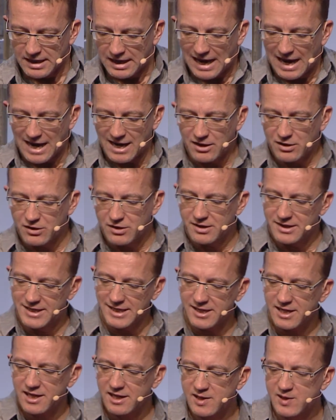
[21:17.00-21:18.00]
And
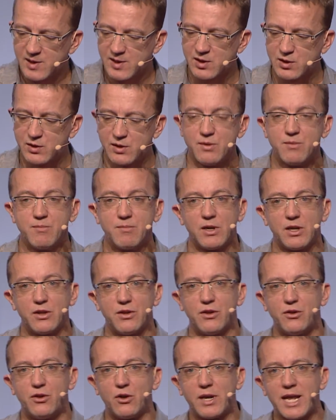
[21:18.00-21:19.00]
data is
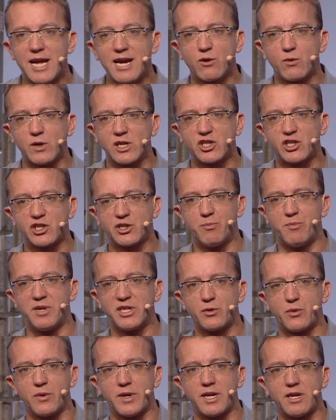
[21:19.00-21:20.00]
the language
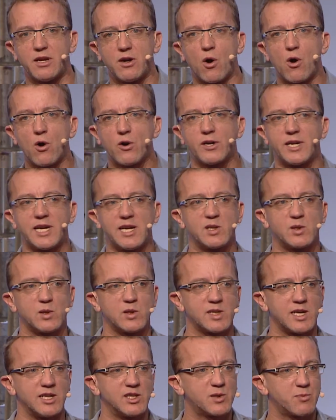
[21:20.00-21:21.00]
between
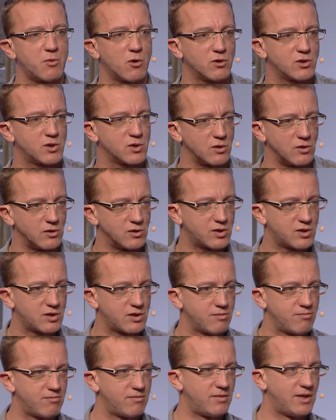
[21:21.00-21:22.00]
organizers and sponsors.
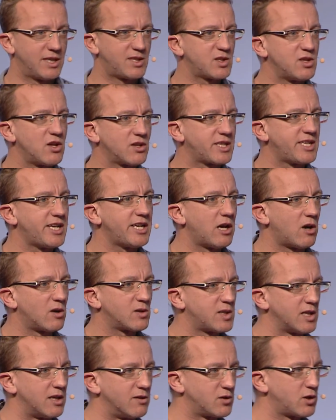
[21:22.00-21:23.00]
Let's not kid
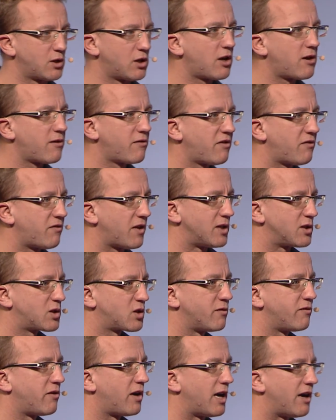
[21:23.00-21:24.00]
ourselves. A lot of events
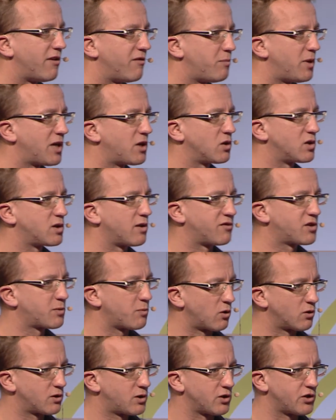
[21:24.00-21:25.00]
survive because of
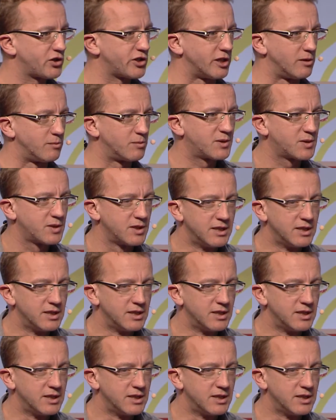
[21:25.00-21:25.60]
sponsorships.